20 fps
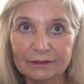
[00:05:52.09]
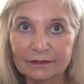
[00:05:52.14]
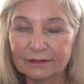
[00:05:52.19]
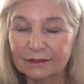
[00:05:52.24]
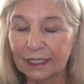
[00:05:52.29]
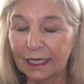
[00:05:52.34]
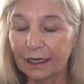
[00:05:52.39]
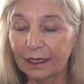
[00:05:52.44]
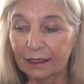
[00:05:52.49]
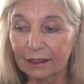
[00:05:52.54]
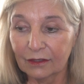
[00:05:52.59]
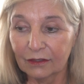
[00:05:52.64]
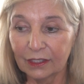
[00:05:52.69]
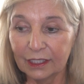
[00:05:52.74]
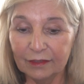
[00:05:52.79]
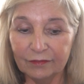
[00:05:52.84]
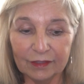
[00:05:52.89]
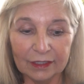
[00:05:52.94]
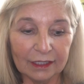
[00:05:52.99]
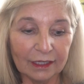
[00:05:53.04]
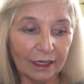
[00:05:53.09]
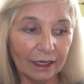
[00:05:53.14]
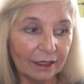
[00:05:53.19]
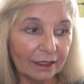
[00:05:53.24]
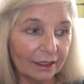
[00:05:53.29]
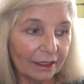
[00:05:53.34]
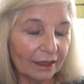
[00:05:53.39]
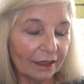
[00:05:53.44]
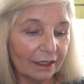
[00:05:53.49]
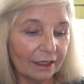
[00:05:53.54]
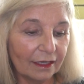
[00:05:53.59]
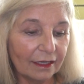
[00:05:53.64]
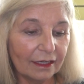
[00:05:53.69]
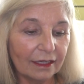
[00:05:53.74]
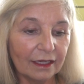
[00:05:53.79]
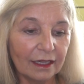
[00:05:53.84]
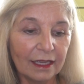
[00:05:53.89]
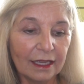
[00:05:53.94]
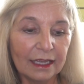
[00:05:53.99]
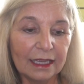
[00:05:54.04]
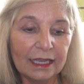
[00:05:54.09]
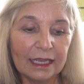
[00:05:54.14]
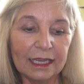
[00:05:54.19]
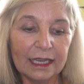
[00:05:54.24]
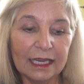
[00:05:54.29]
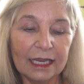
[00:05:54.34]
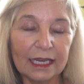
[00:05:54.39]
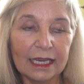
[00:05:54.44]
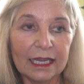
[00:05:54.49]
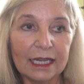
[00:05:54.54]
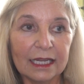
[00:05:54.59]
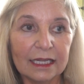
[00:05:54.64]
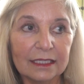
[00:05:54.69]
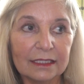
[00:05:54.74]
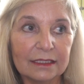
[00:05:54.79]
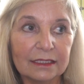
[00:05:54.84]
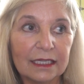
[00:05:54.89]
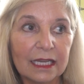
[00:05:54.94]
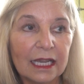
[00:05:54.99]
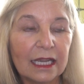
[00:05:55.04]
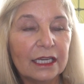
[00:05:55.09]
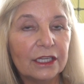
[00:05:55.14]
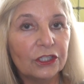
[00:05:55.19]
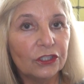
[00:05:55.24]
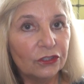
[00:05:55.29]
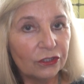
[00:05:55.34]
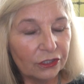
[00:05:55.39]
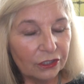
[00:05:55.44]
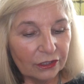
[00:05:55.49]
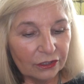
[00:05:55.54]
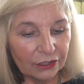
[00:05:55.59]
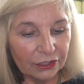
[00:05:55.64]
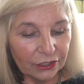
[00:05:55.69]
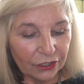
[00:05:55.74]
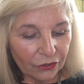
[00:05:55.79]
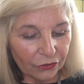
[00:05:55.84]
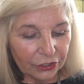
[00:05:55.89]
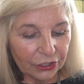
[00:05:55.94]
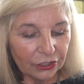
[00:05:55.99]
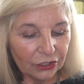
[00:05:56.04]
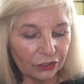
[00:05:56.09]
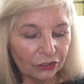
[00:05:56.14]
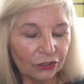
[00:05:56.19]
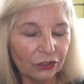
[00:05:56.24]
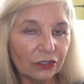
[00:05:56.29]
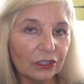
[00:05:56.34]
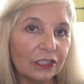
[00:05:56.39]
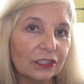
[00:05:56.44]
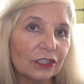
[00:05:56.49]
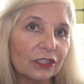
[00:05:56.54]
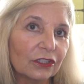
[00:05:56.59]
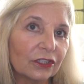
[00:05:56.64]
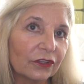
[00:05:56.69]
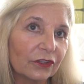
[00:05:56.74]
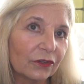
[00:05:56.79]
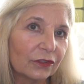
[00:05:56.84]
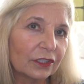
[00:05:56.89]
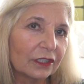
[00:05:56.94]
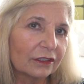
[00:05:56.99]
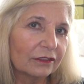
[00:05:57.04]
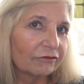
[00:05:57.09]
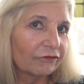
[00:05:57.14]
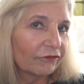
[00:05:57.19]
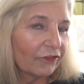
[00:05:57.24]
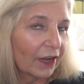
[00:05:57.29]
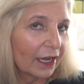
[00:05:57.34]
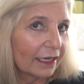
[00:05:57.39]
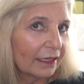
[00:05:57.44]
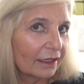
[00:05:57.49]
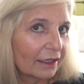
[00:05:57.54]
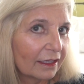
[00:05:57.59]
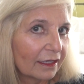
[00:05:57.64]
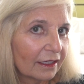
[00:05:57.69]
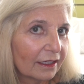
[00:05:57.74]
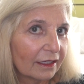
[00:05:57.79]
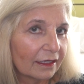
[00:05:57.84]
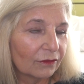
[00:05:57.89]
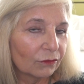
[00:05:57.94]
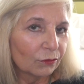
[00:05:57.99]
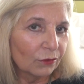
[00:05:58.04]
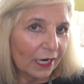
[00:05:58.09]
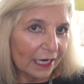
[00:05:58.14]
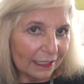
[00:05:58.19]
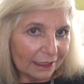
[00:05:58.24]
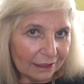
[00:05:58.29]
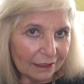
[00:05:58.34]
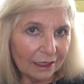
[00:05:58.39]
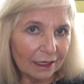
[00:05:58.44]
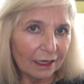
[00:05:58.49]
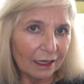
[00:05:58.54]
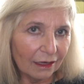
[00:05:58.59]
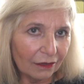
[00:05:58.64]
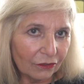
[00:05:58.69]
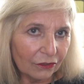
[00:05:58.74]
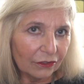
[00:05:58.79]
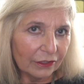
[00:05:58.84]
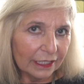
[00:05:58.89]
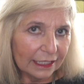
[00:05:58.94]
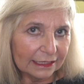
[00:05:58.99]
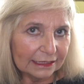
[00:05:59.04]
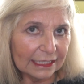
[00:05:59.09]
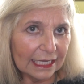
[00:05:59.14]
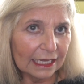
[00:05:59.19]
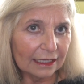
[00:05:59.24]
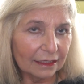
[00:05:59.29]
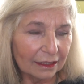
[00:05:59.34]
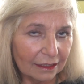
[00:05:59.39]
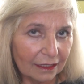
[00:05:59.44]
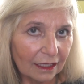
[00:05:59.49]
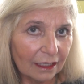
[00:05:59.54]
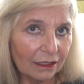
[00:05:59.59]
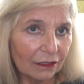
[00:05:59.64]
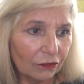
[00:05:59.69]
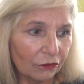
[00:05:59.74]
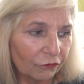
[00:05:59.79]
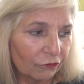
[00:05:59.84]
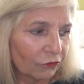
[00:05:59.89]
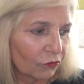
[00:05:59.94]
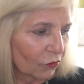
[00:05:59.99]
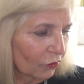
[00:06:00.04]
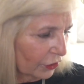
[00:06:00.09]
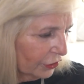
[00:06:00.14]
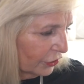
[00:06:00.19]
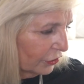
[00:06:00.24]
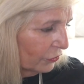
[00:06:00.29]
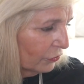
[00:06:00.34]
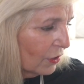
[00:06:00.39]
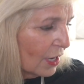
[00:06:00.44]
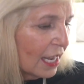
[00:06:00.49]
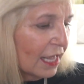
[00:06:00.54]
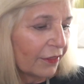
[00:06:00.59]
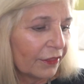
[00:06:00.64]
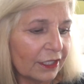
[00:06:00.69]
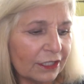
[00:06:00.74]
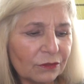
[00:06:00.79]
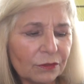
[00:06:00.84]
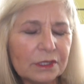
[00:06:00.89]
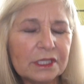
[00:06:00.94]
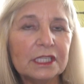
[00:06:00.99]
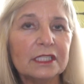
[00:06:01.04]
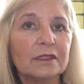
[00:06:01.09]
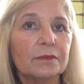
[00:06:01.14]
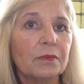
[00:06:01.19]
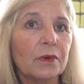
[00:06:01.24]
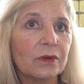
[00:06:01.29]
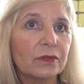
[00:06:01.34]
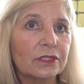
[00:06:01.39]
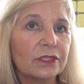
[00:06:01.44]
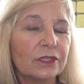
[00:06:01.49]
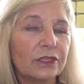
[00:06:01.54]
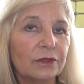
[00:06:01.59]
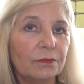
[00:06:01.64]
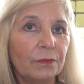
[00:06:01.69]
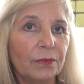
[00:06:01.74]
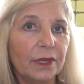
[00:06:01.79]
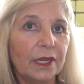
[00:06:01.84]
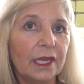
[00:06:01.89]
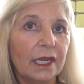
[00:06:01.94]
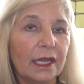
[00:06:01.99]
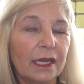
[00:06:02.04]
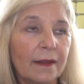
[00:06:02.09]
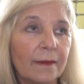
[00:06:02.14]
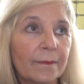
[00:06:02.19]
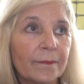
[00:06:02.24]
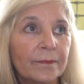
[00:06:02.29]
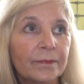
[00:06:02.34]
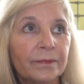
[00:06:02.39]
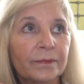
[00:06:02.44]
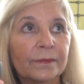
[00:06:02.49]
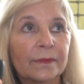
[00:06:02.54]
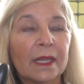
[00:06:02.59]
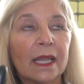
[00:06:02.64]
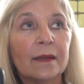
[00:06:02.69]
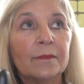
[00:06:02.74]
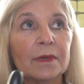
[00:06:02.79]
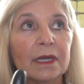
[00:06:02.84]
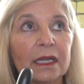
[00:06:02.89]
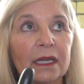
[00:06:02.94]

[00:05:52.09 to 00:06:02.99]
take it or leave it kind of thing. And you look and look though to find the right color, exact color for you. This one's supposed to be a